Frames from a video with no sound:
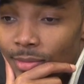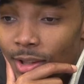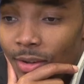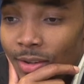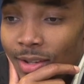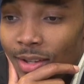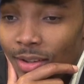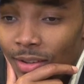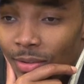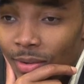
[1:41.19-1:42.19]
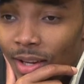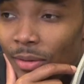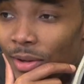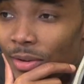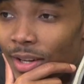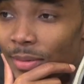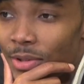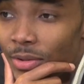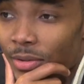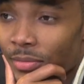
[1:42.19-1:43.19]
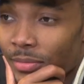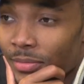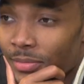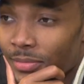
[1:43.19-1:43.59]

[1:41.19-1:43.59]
so we're definitely going to keep shooting.